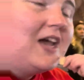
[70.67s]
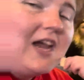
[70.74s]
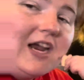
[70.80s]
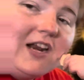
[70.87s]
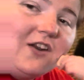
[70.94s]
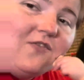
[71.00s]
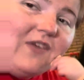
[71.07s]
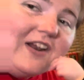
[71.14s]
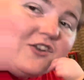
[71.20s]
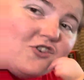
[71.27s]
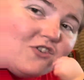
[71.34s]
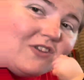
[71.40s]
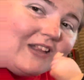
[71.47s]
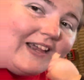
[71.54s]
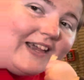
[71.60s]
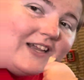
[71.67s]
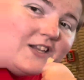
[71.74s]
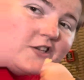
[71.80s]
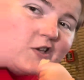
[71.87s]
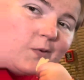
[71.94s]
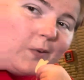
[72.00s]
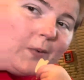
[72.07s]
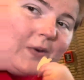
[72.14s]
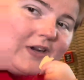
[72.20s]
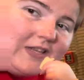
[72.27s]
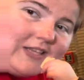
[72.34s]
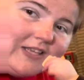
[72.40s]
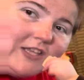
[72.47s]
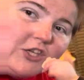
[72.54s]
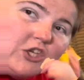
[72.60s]
in Adventureland. So we want to
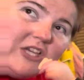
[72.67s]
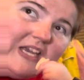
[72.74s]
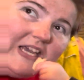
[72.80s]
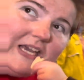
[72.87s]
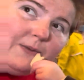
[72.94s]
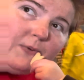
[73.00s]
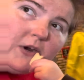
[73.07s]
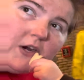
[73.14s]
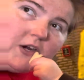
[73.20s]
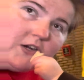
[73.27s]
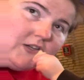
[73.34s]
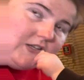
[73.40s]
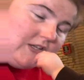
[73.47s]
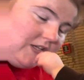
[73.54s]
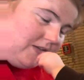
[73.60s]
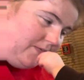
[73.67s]
see the tiki birds.